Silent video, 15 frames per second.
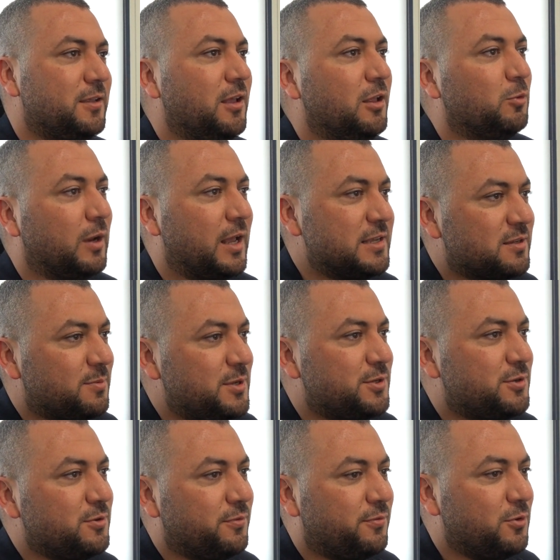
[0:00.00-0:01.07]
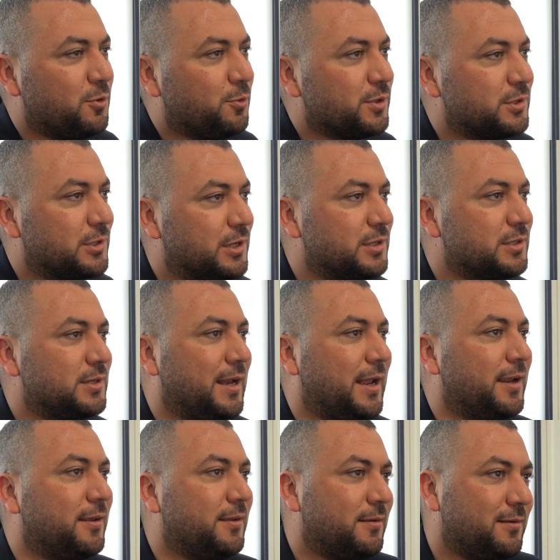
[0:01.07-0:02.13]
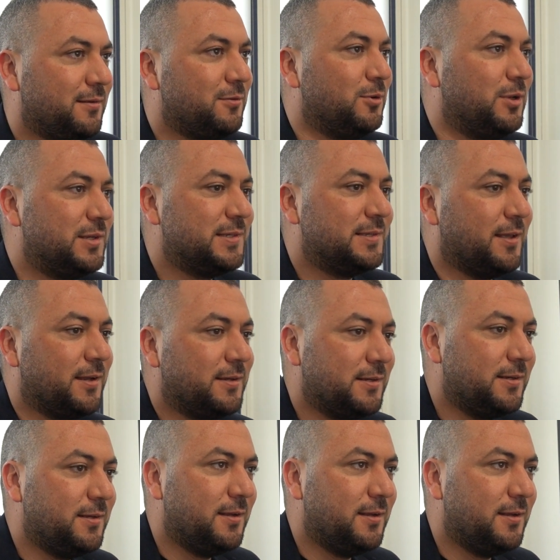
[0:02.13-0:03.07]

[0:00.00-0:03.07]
It will ask me a few questions like to get started.